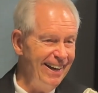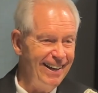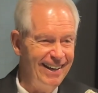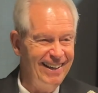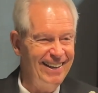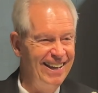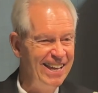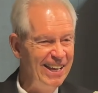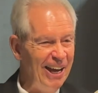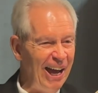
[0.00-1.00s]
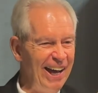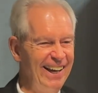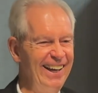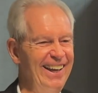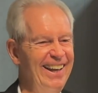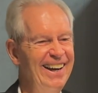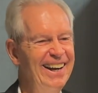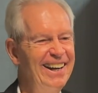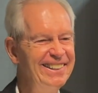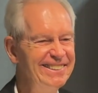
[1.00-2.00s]
There you are now. How
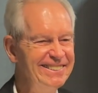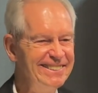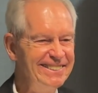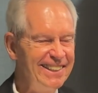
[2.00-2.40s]
tall were you then?